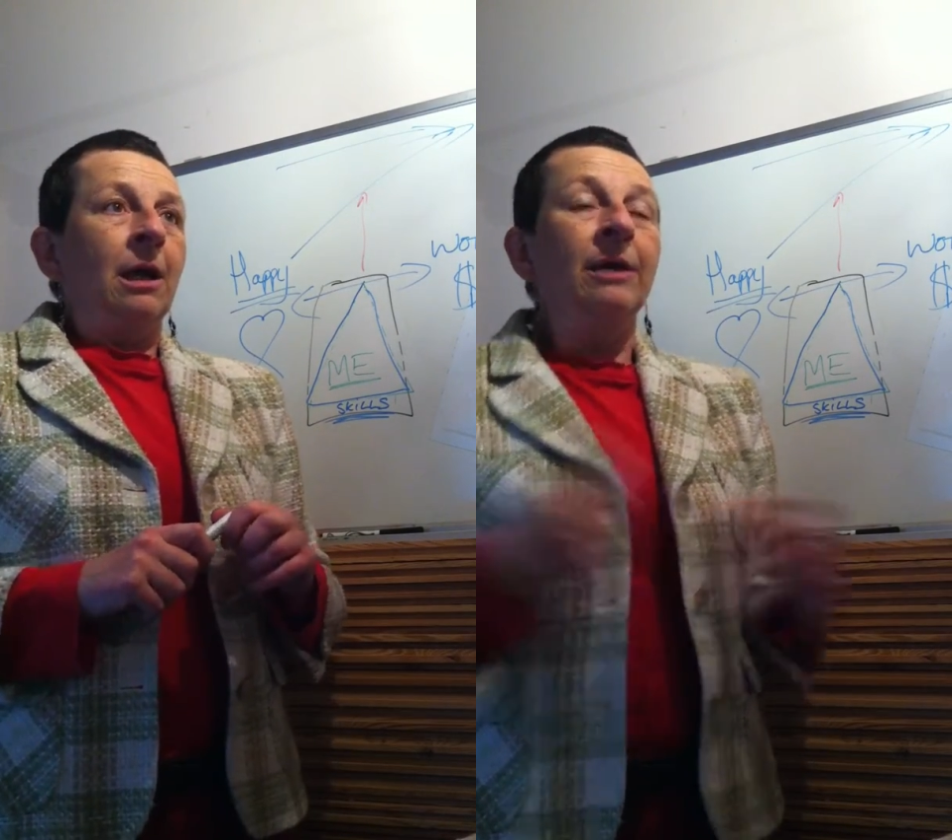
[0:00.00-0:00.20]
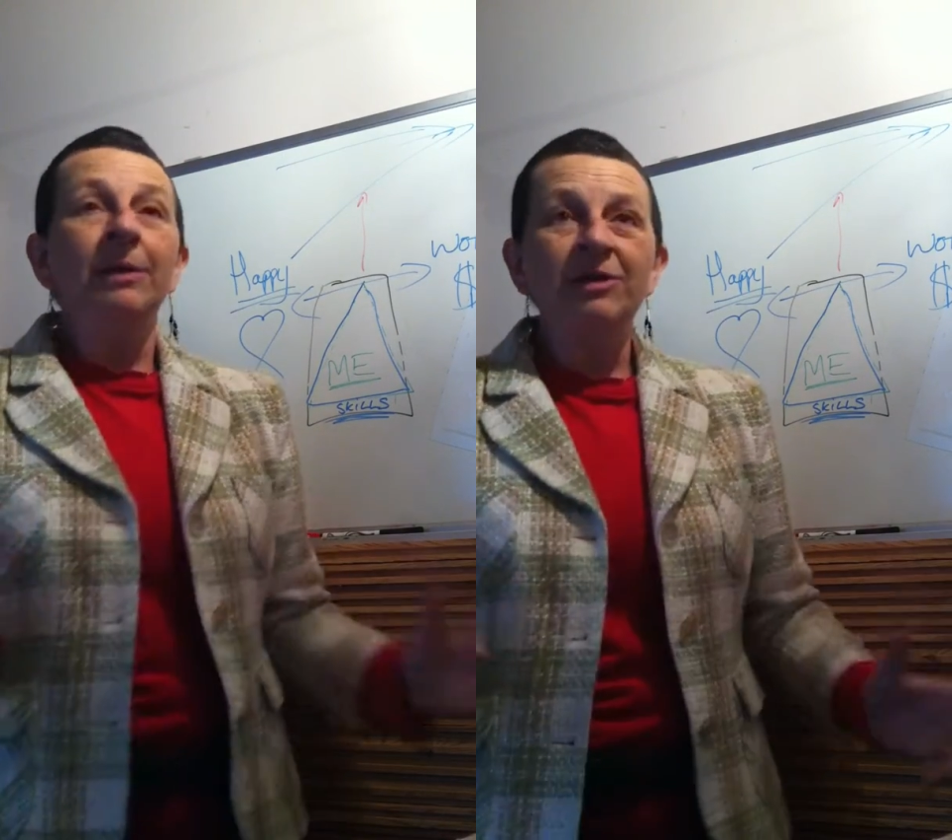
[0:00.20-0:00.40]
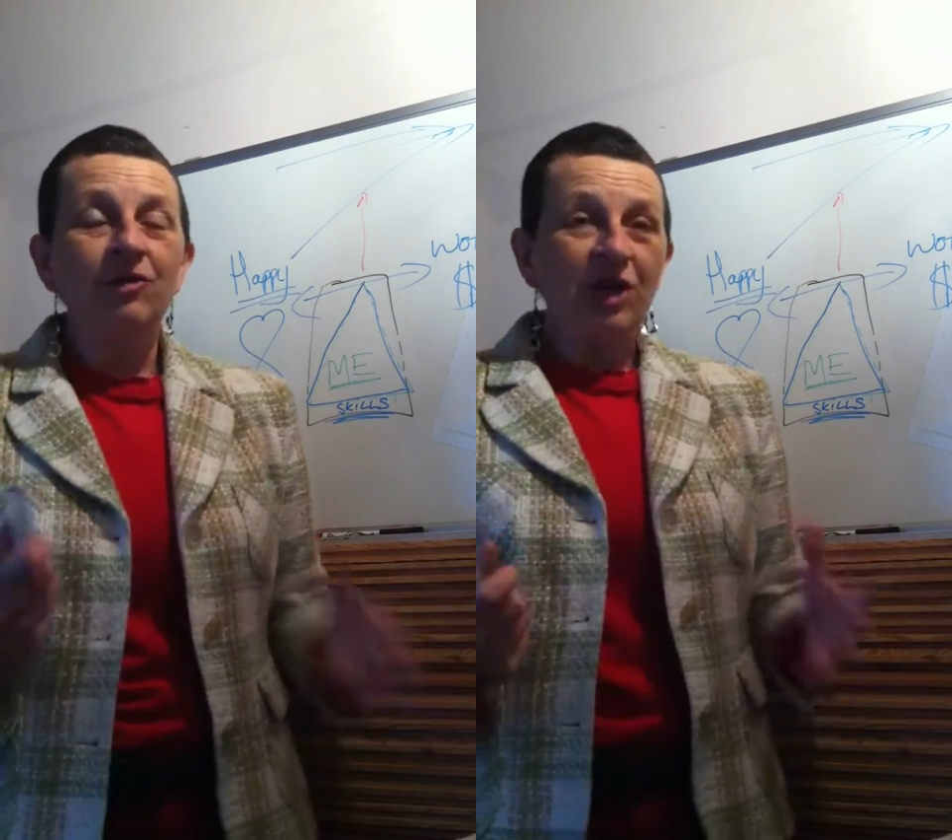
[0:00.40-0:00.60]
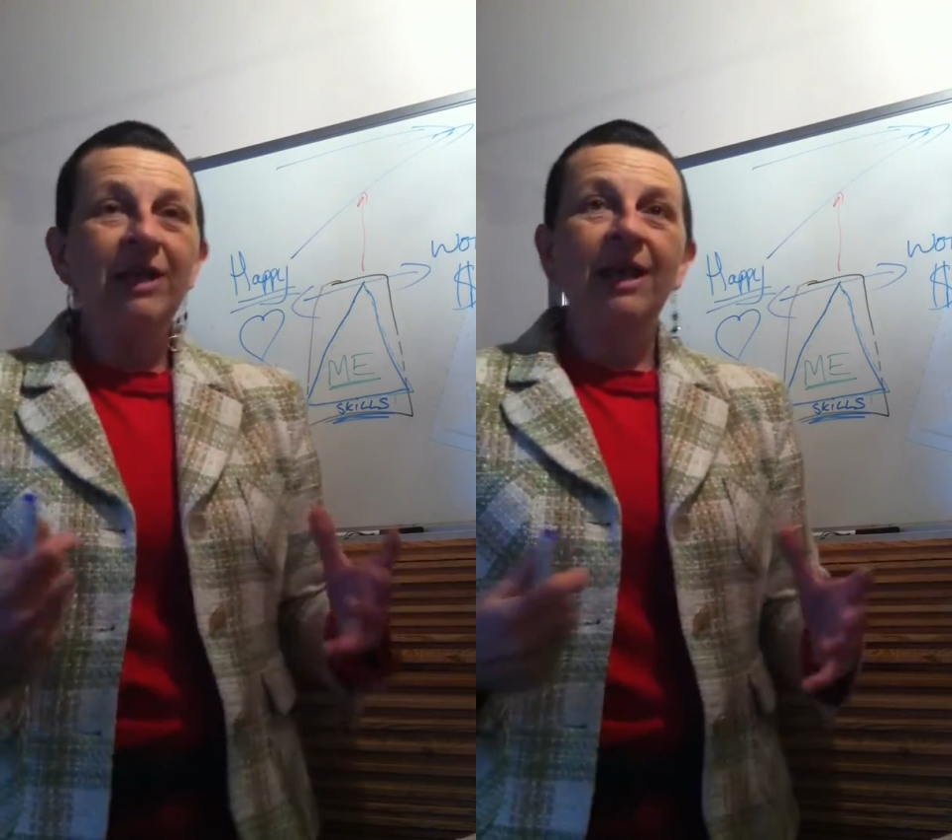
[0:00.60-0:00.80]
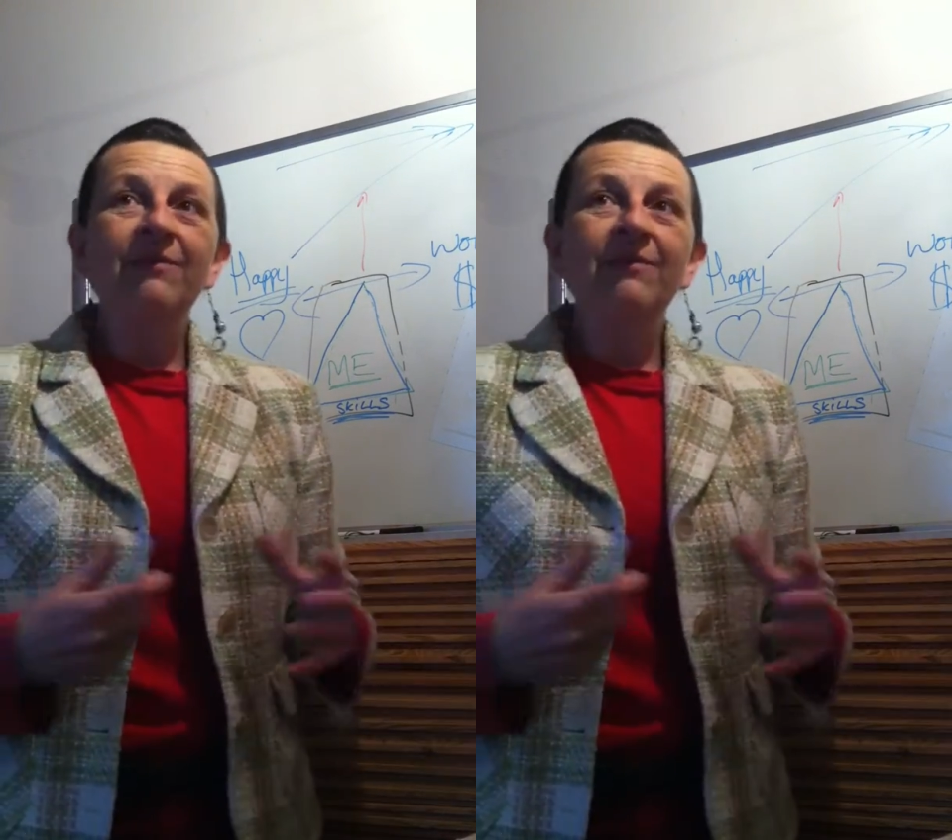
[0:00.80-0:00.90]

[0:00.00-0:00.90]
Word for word: Anyway, so Jay